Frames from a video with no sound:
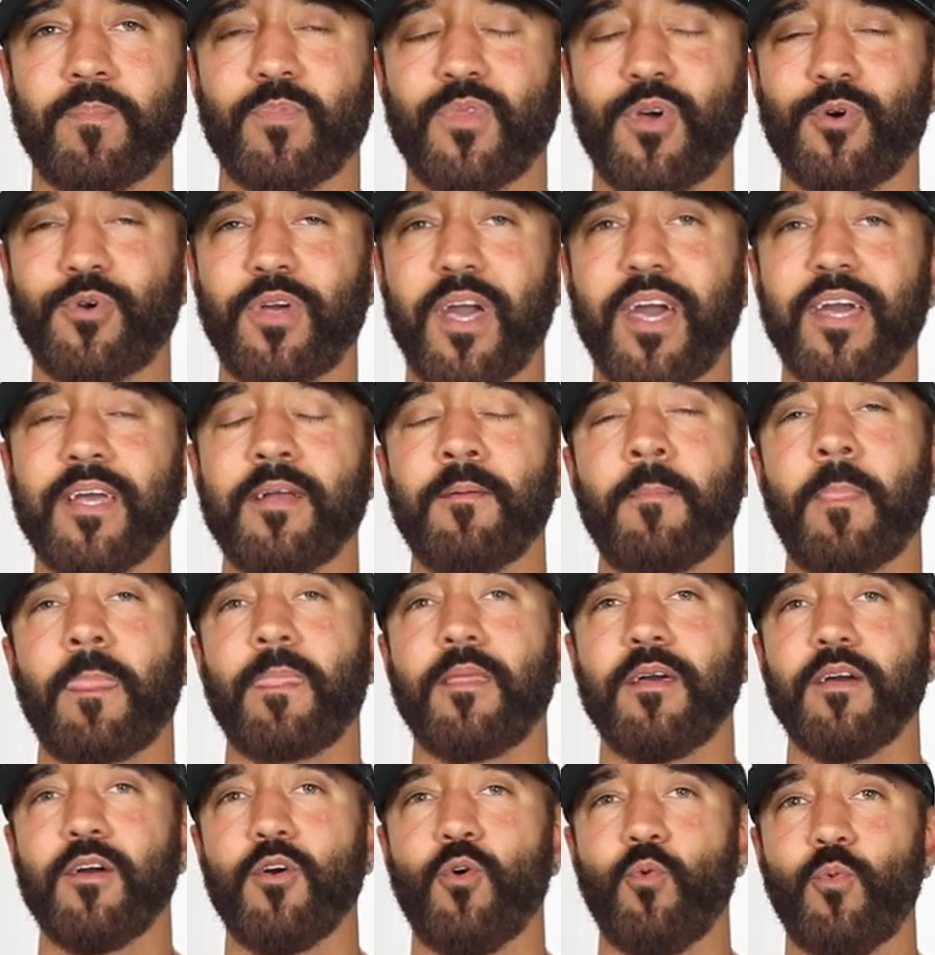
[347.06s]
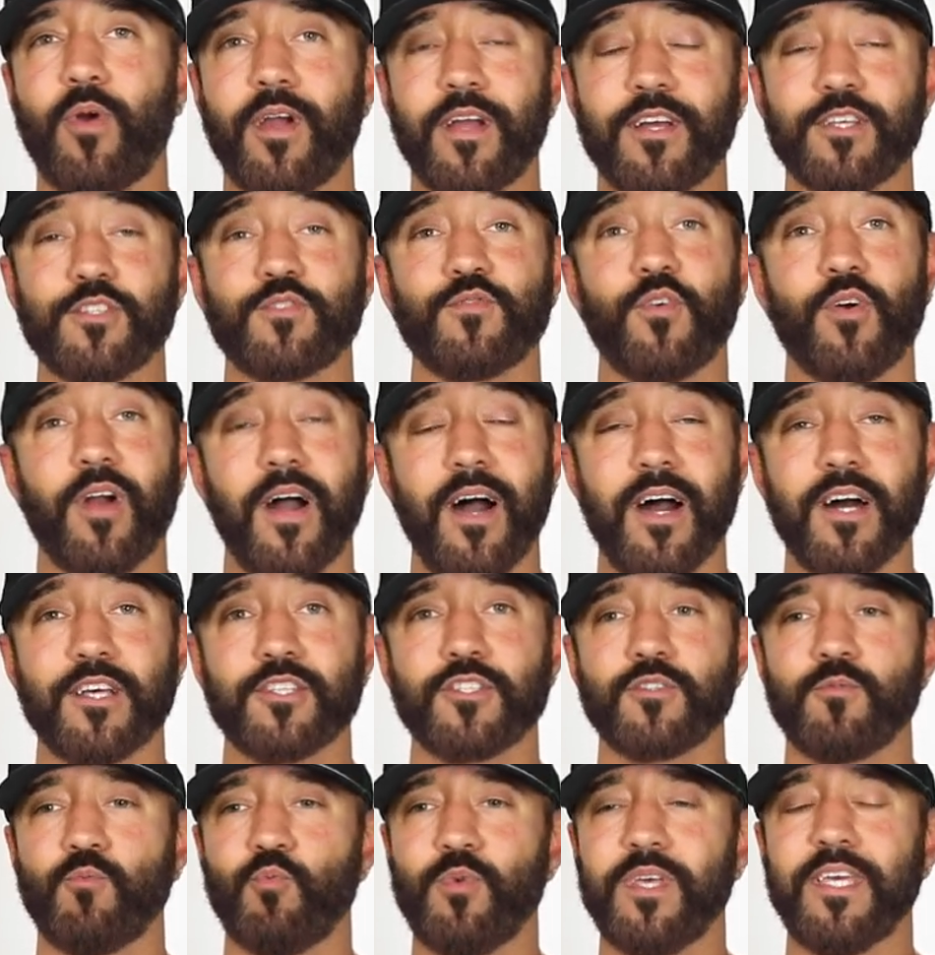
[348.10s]
okay? Whereas for
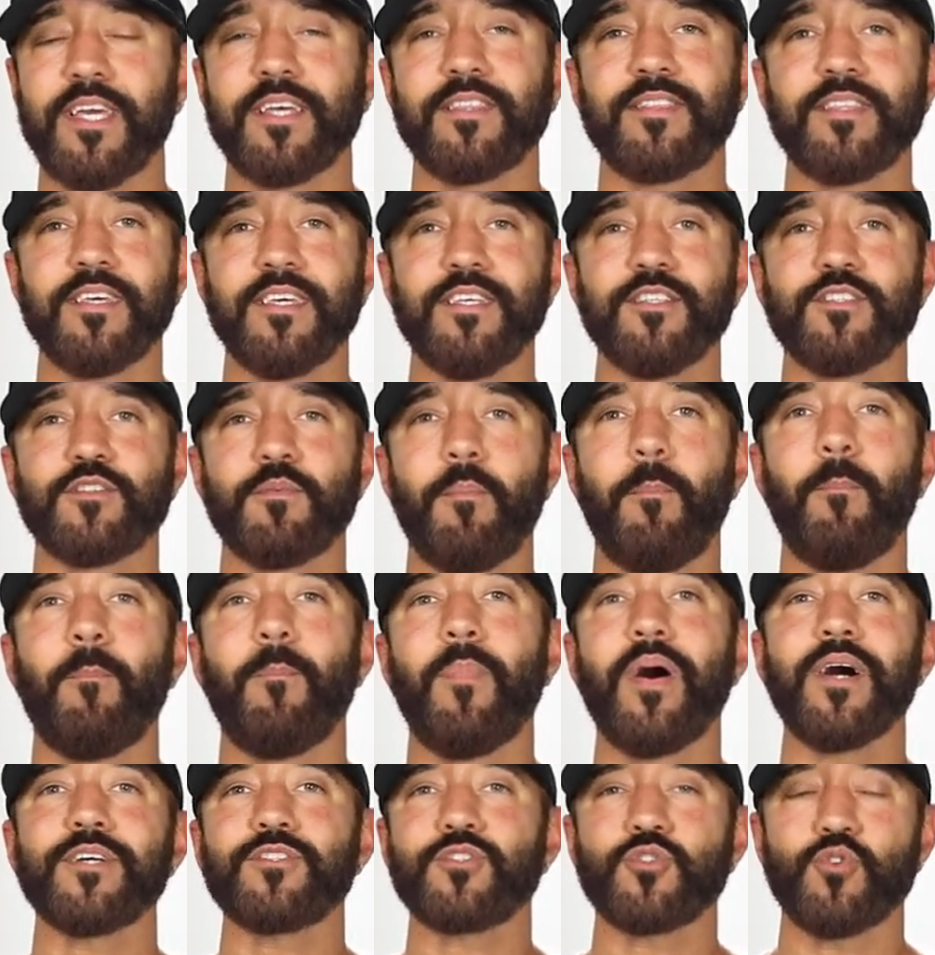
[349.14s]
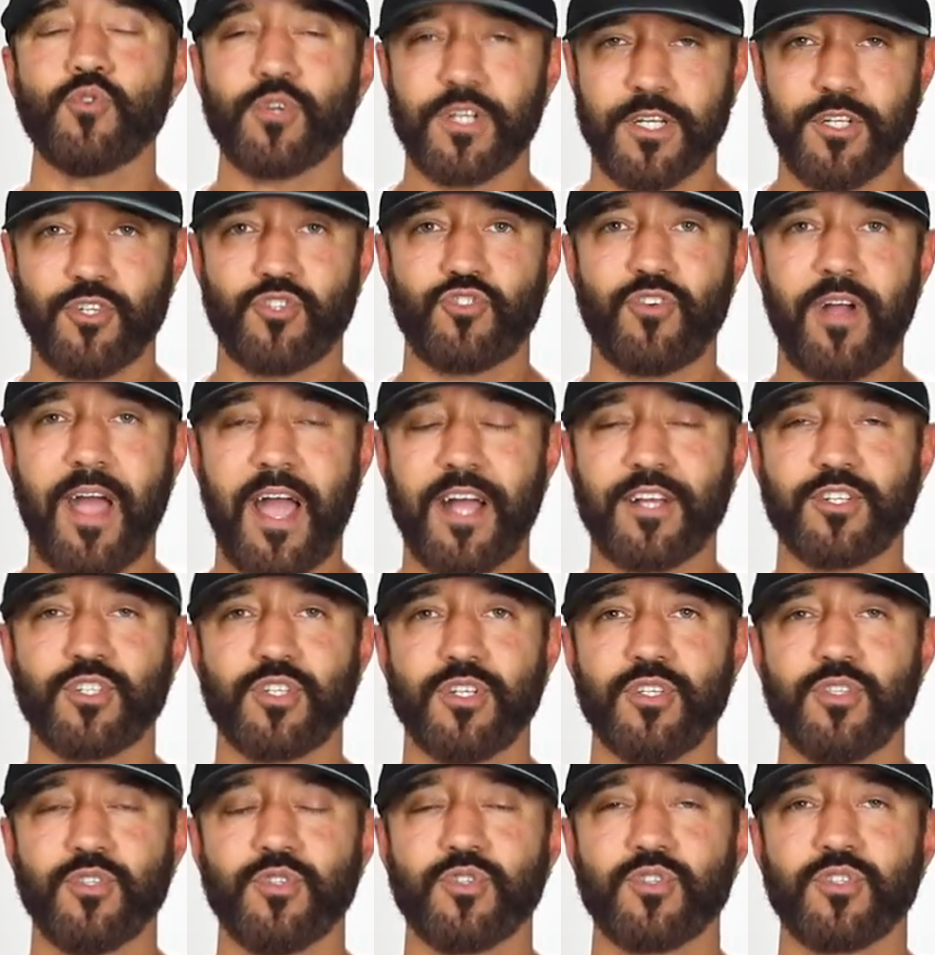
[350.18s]
us, we get these muscle
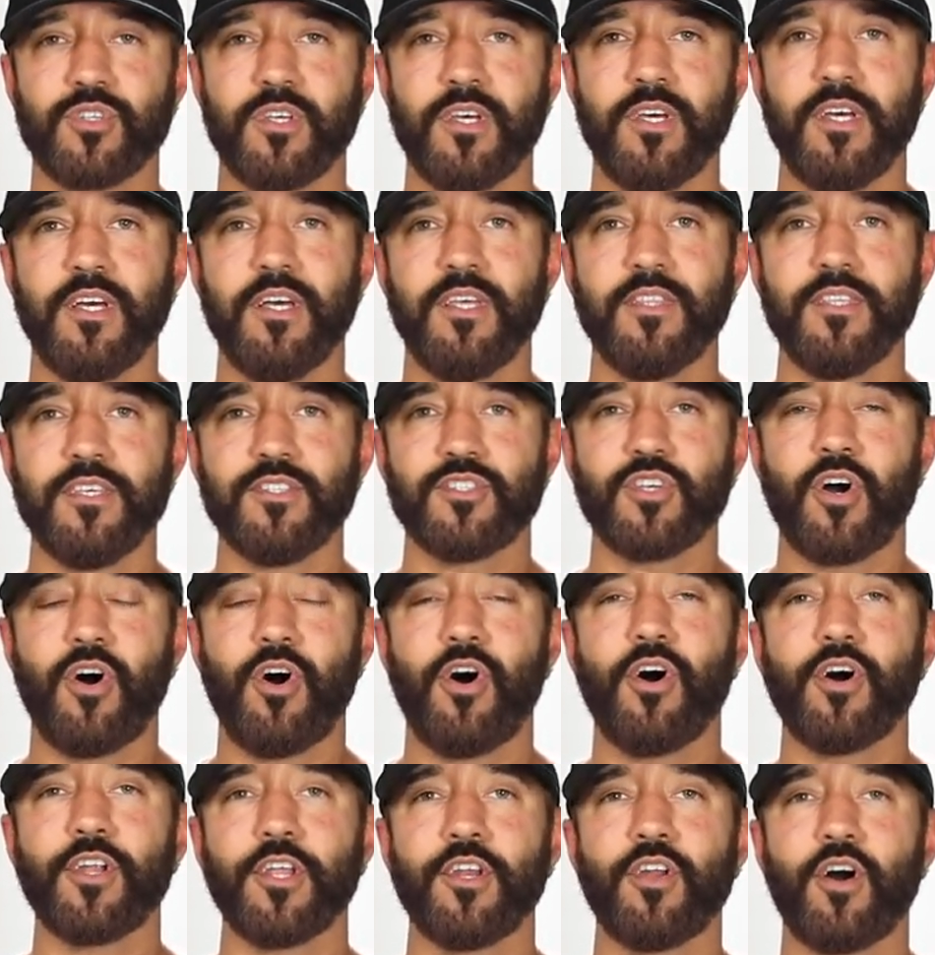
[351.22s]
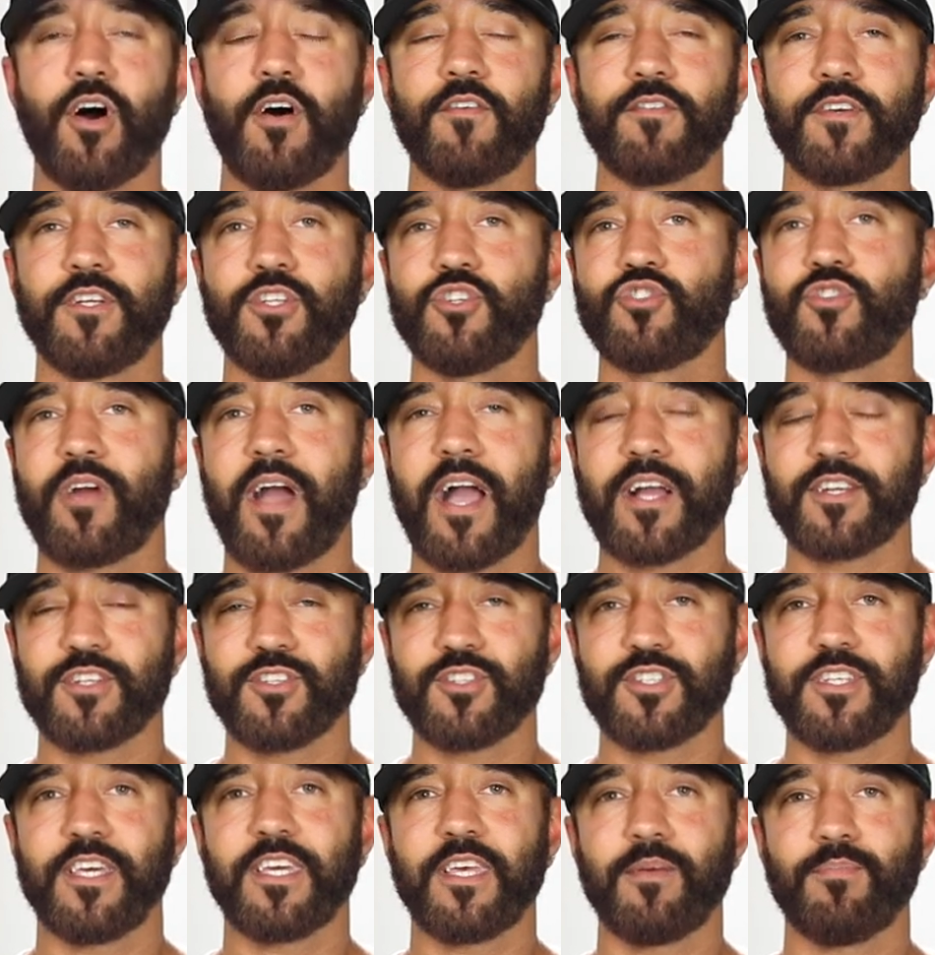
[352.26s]
contractions, these on and off contractions
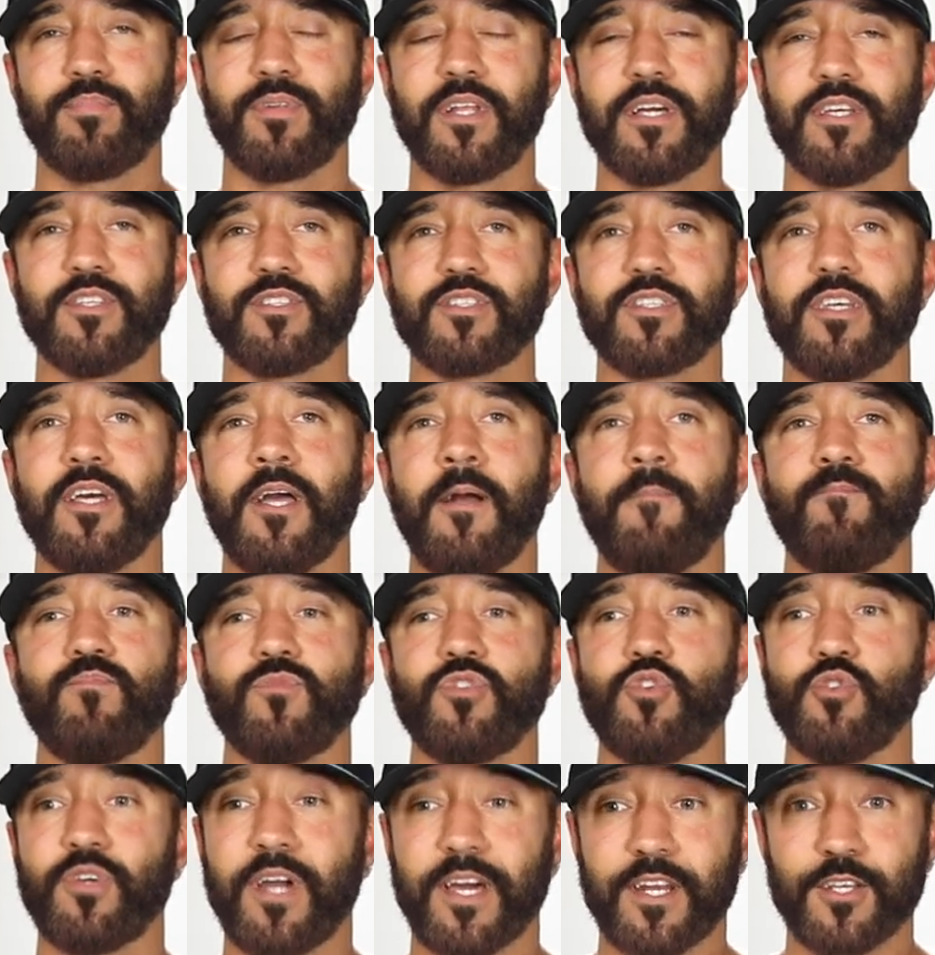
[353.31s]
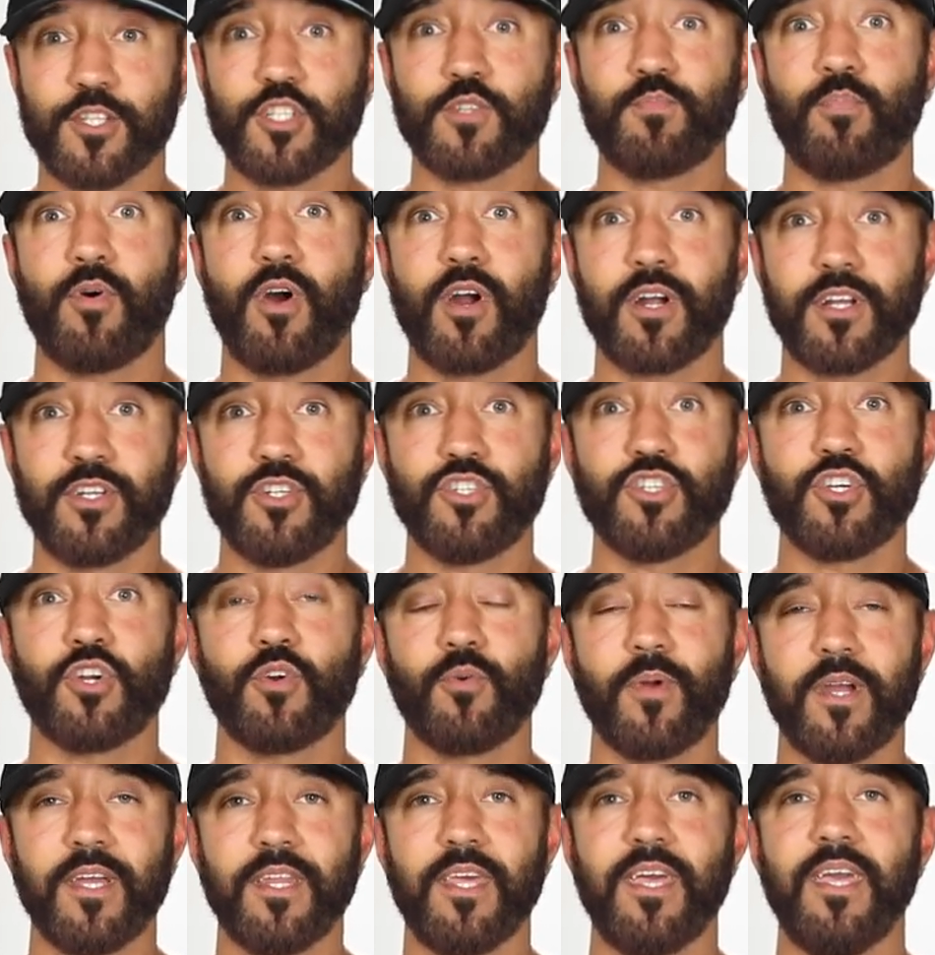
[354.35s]
taking place to kind of spark and
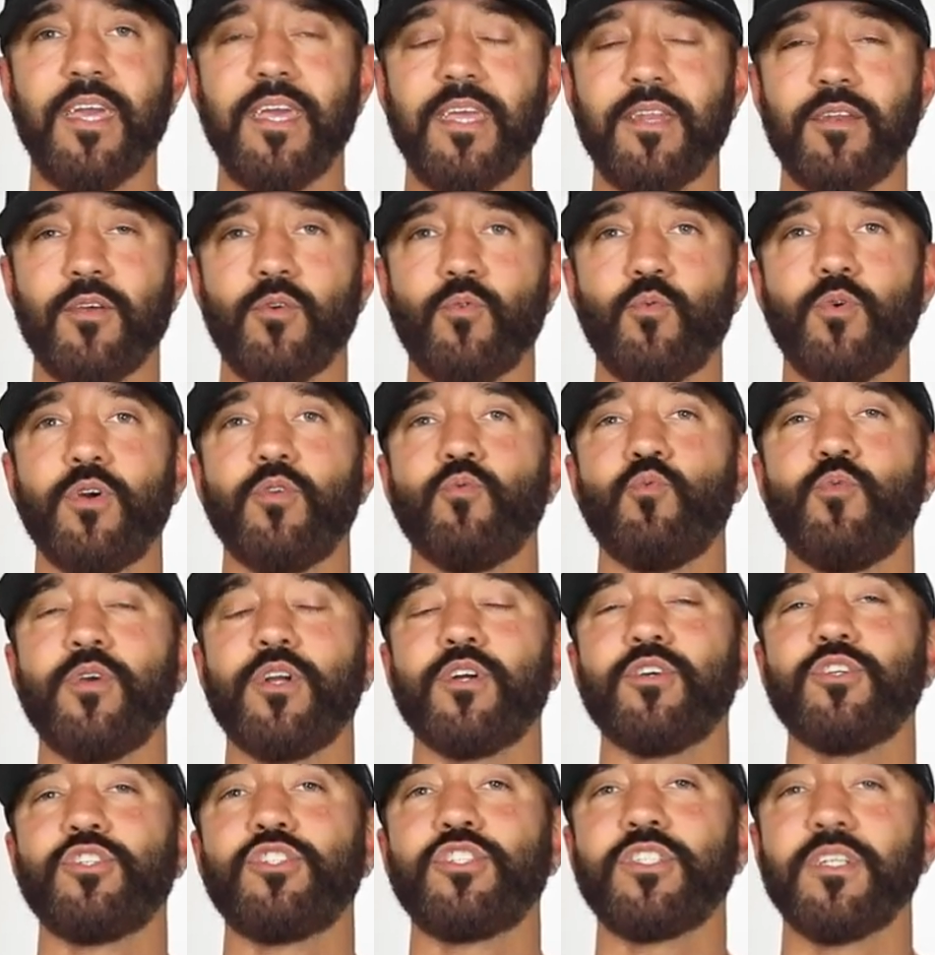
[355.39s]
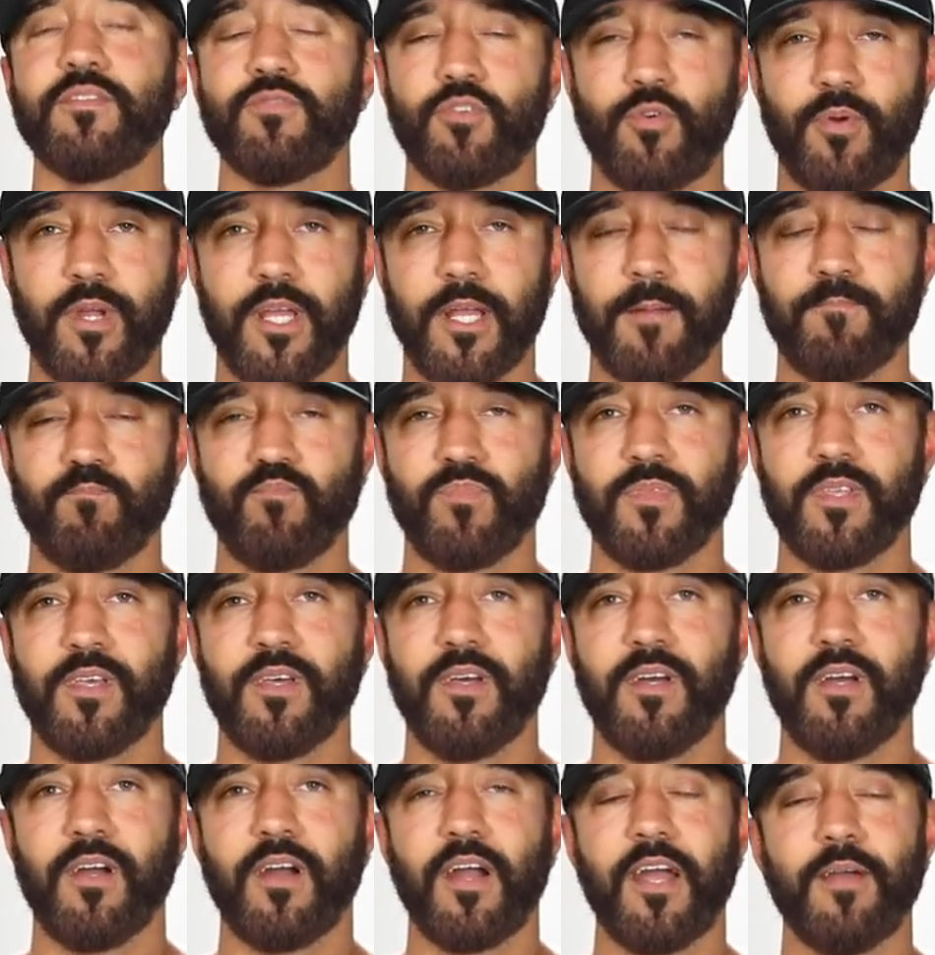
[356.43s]
generate heat when we are shivering,
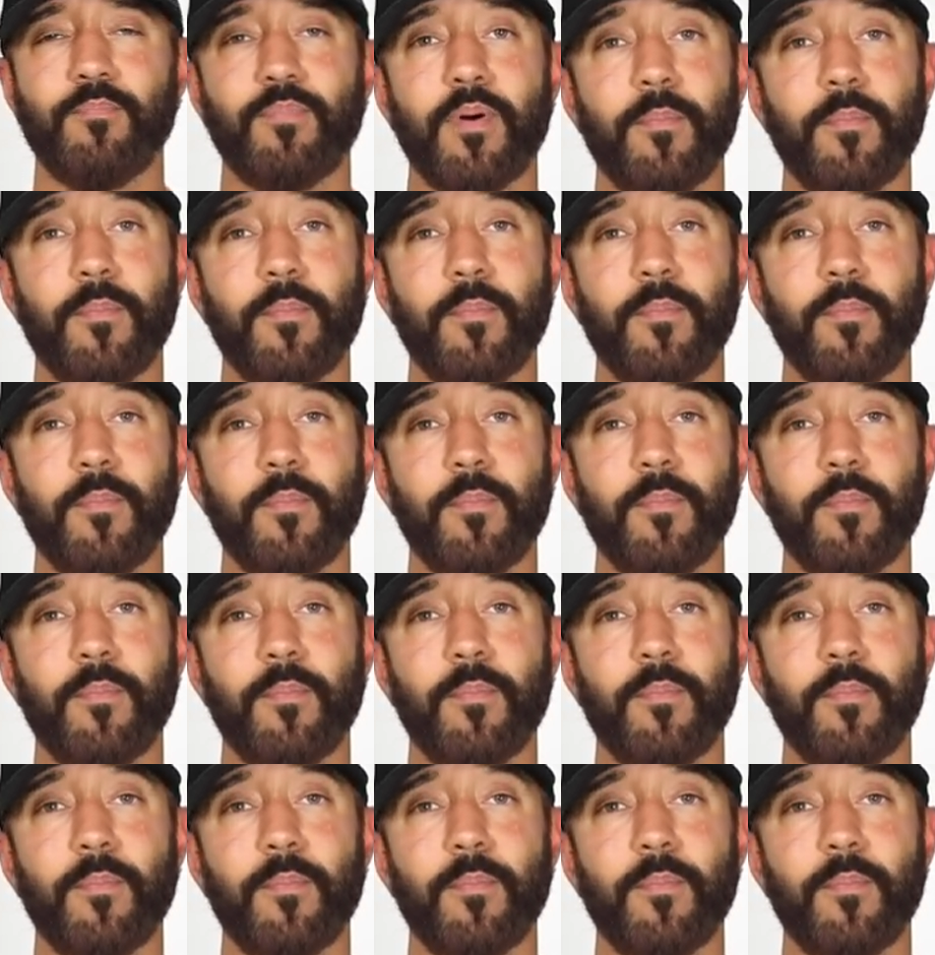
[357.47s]
all right?